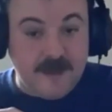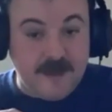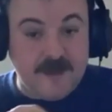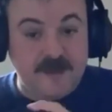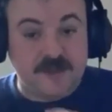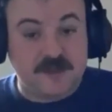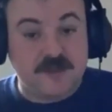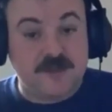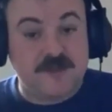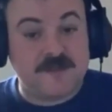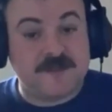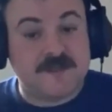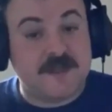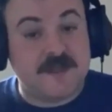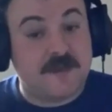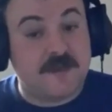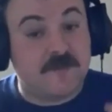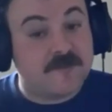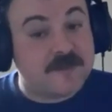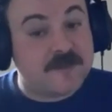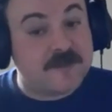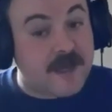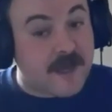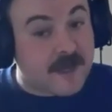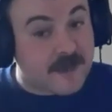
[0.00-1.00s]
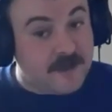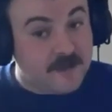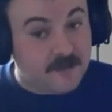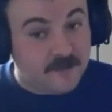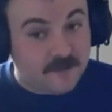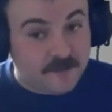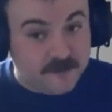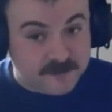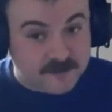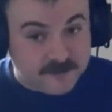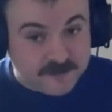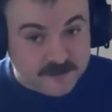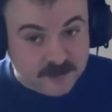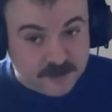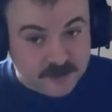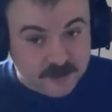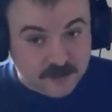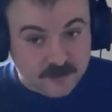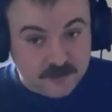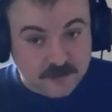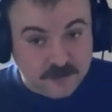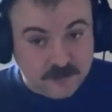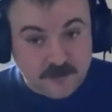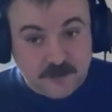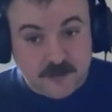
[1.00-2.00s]
HEC have taken the
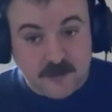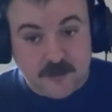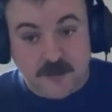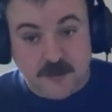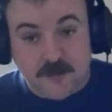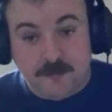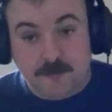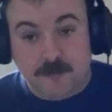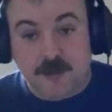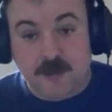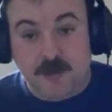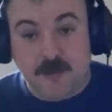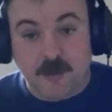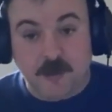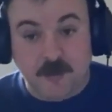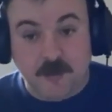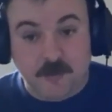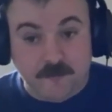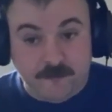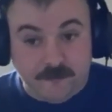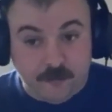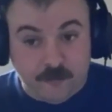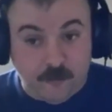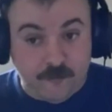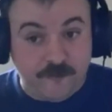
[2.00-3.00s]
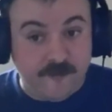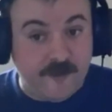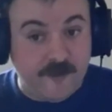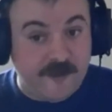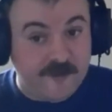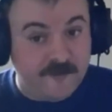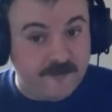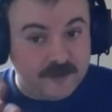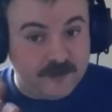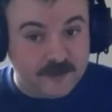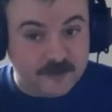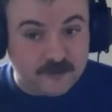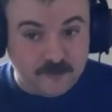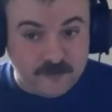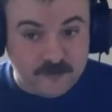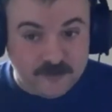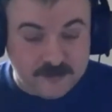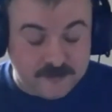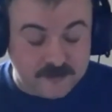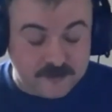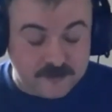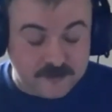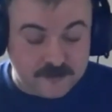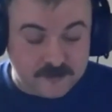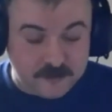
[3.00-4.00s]
decision for various
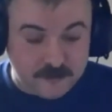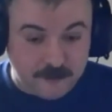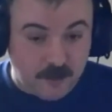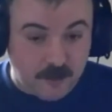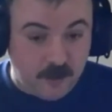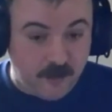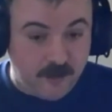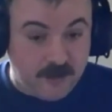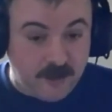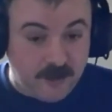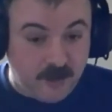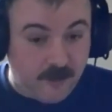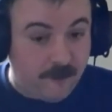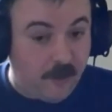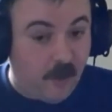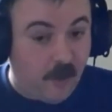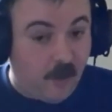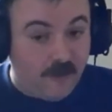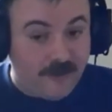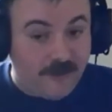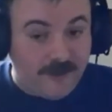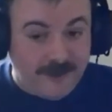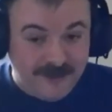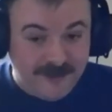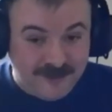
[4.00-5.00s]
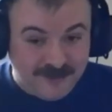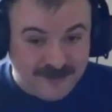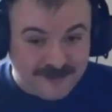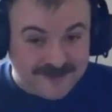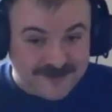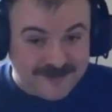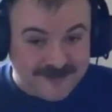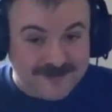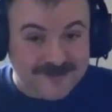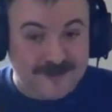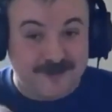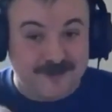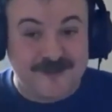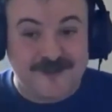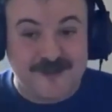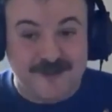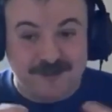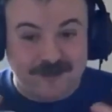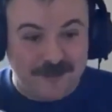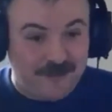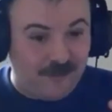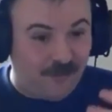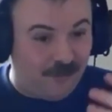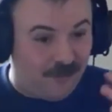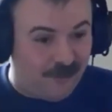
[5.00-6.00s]
reasons tomorrow, and I'm not on HEC, so I
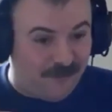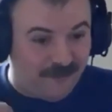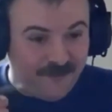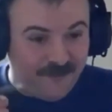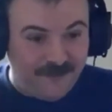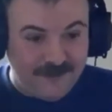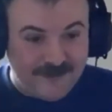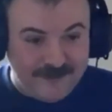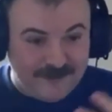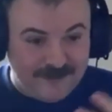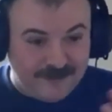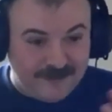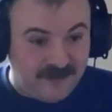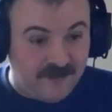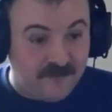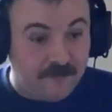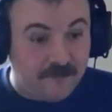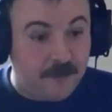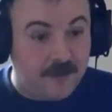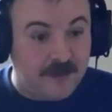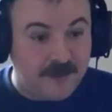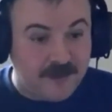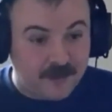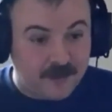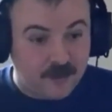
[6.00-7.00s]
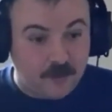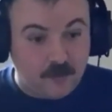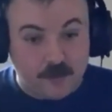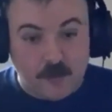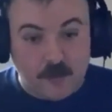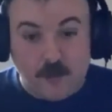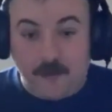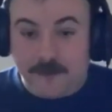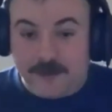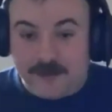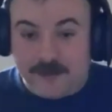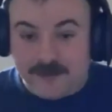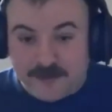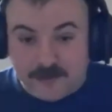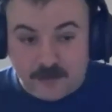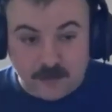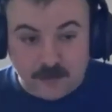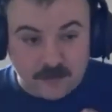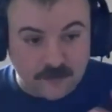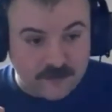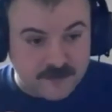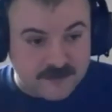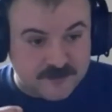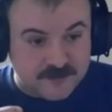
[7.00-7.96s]
don't know all of the litany of political, non-political